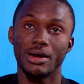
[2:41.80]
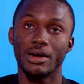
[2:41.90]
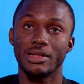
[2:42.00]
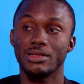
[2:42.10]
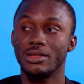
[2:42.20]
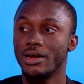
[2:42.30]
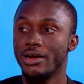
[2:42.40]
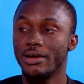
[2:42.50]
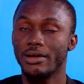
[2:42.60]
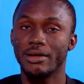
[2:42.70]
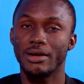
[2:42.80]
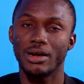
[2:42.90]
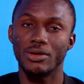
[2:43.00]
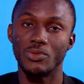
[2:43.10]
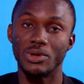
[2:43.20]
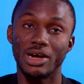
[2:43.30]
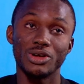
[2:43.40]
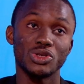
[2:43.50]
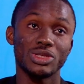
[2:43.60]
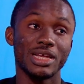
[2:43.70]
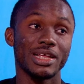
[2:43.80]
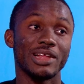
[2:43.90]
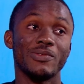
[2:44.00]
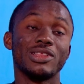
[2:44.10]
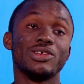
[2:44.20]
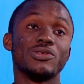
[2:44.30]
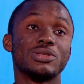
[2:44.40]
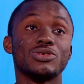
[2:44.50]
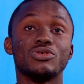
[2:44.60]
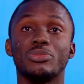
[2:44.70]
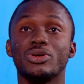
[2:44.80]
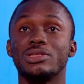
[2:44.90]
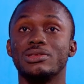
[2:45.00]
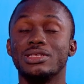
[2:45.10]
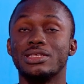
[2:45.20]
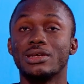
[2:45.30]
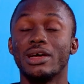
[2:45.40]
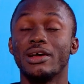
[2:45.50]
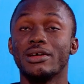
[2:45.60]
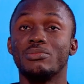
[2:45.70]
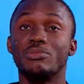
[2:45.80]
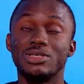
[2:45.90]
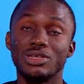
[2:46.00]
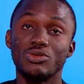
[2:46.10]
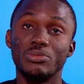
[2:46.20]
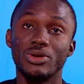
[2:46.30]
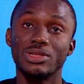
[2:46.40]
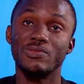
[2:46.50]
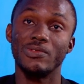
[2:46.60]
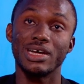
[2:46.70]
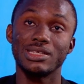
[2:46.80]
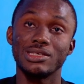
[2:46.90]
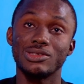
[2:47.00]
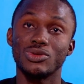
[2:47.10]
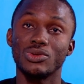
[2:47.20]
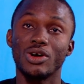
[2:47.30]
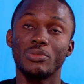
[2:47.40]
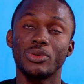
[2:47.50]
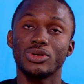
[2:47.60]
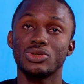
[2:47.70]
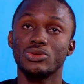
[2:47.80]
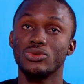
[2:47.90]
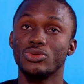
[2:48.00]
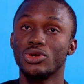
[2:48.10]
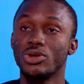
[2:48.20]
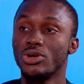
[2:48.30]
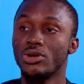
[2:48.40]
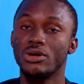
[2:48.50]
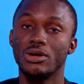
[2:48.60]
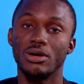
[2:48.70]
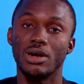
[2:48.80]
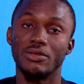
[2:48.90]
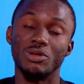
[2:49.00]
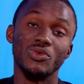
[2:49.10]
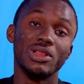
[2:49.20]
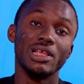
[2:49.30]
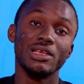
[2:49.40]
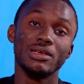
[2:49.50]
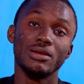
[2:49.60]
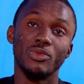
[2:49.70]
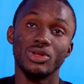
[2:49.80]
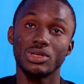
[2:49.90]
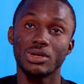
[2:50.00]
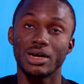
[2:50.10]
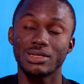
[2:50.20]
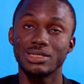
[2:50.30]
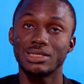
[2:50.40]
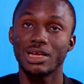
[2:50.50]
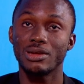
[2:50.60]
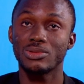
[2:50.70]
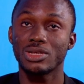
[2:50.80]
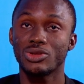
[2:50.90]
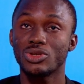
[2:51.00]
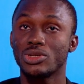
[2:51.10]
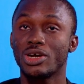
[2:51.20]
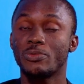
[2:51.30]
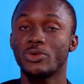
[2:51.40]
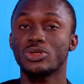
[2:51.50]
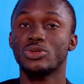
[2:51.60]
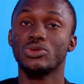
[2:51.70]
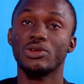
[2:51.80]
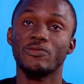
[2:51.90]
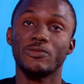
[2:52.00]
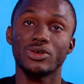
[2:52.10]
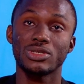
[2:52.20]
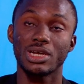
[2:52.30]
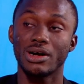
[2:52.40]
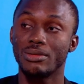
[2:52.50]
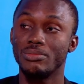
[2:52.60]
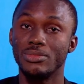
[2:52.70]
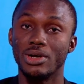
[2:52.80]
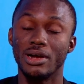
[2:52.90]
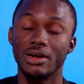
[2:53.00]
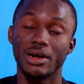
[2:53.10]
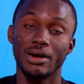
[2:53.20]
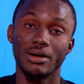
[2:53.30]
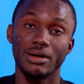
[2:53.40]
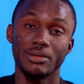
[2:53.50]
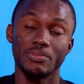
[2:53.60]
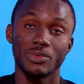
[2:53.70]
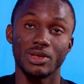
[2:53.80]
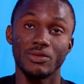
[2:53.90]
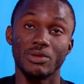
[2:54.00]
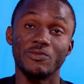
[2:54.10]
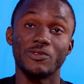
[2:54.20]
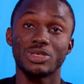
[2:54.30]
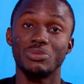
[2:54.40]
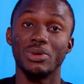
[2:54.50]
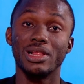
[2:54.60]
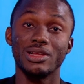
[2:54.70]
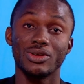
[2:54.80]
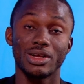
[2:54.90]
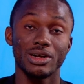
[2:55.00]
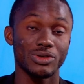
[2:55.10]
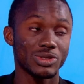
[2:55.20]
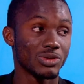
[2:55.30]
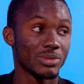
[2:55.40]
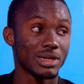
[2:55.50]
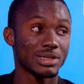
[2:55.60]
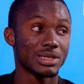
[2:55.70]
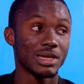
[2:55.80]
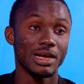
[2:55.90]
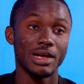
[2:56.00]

And uh, we are also taking advantage of single board, uh, single board devices to help us to uh, remotely monitor our systems and also help us to enforce our, uh, our enforce billing on our customers.